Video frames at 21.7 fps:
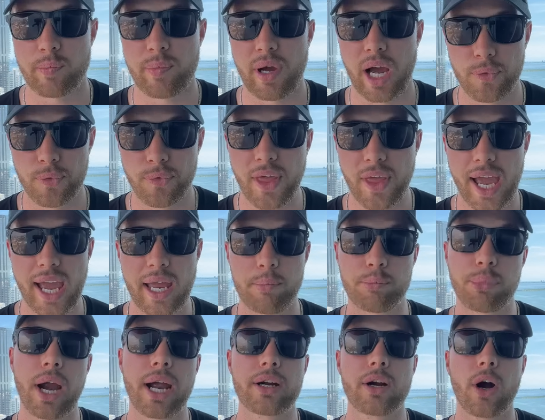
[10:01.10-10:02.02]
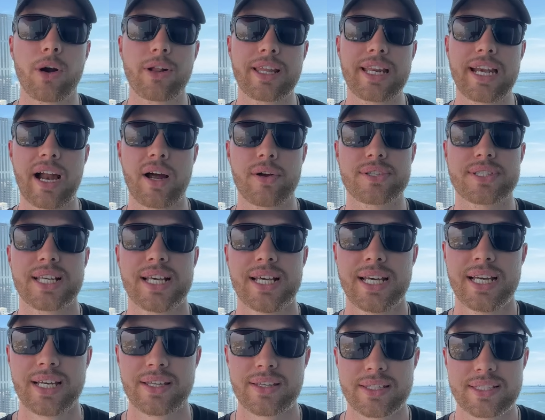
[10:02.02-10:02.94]
about that. And Brad Garlinghouse,
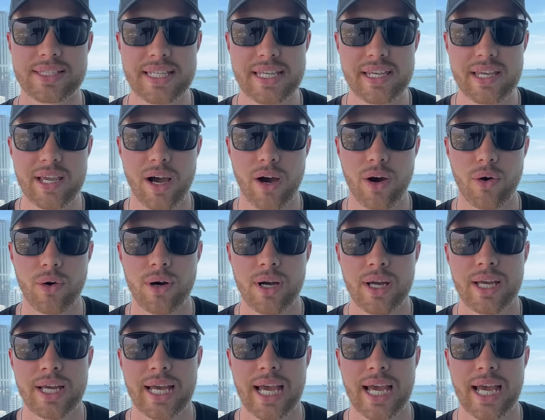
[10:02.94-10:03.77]
the CEO,